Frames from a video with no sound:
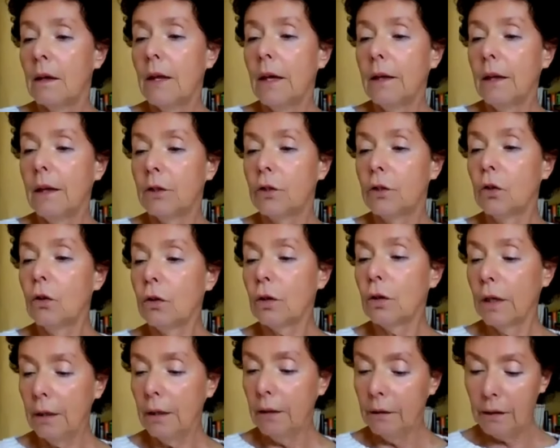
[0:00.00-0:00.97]
that I
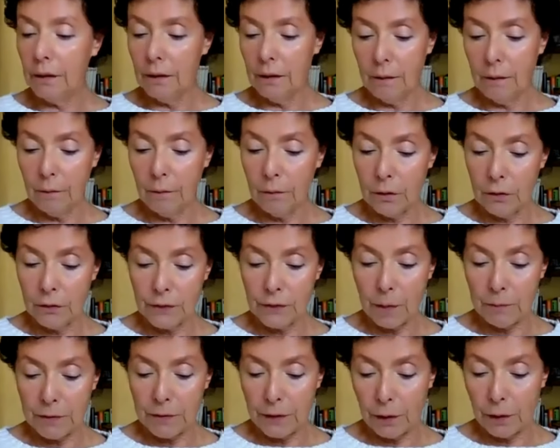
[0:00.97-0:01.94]
took and uh, the
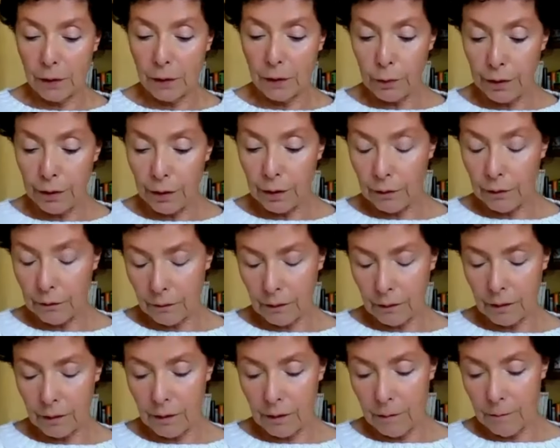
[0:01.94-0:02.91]
steps that we
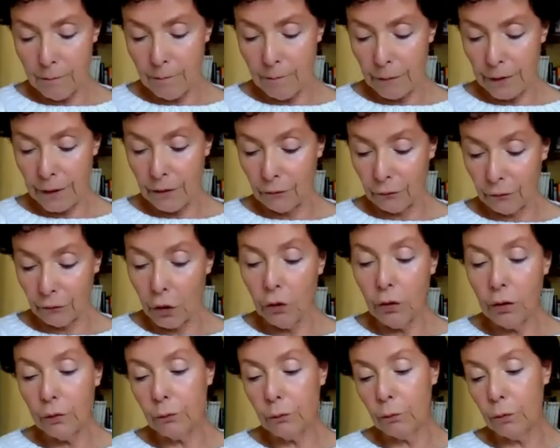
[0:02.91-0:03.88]
um, then
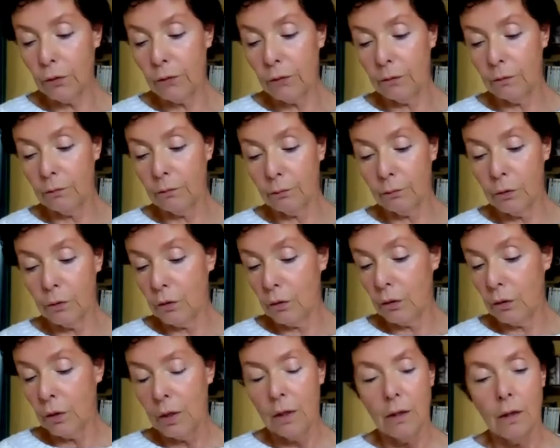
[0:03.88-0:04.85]
followed were were
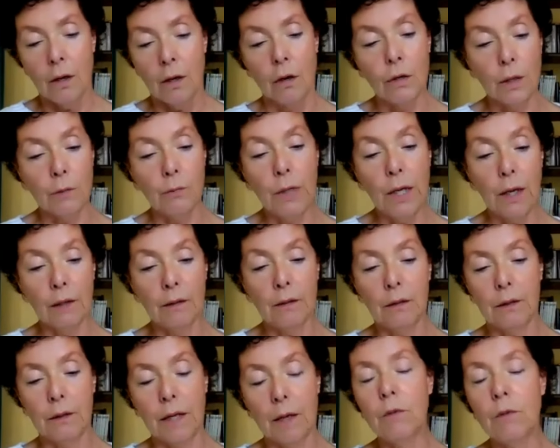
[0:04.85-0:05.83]
okay. We had
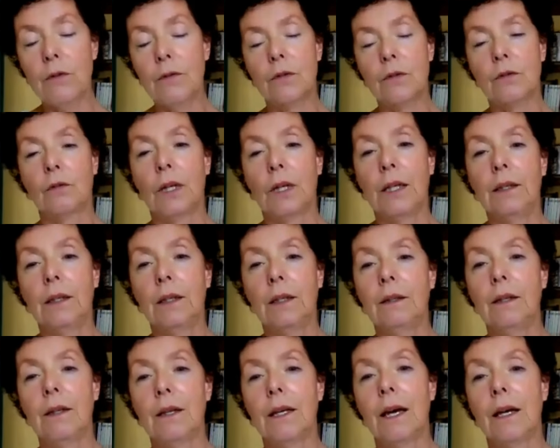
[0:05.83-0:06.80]

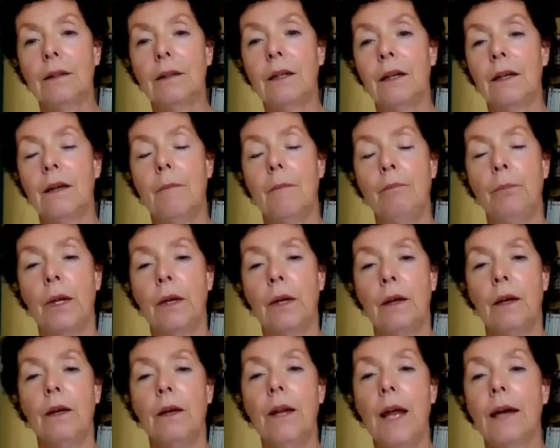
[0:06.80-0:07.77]
demonstrated that
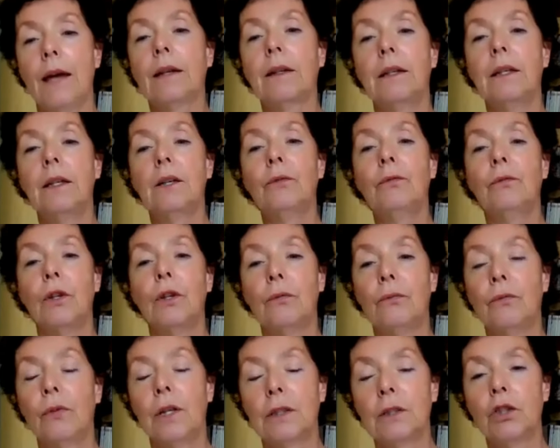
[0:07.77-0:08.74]
an active, a
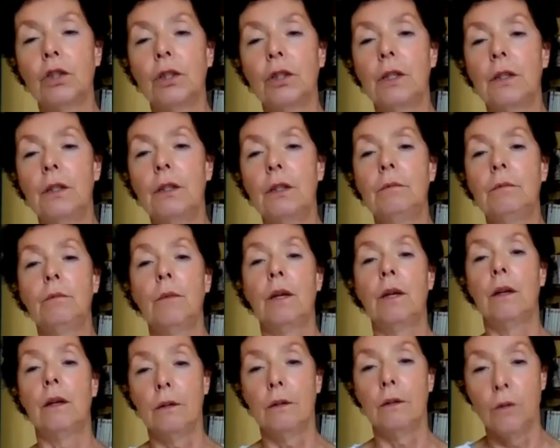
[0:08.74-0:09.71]
functional,
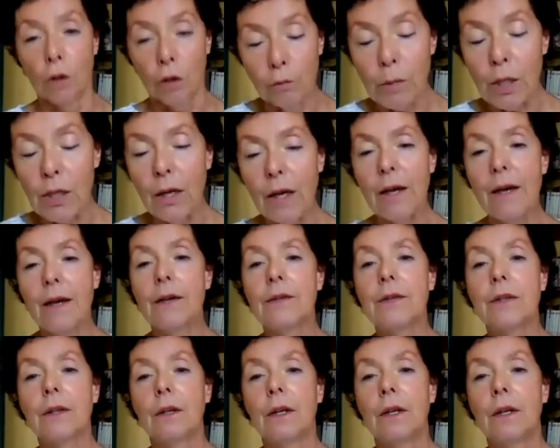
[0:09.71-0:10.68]
a
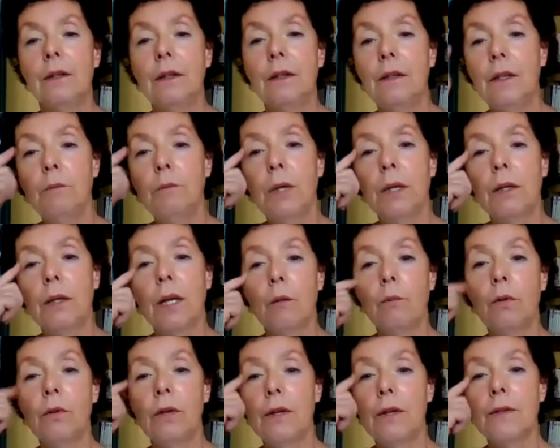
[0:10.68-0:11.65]
normalized NAD
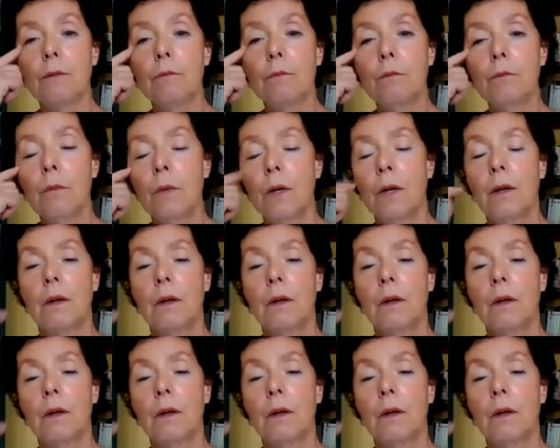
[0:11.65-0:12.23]
metabolism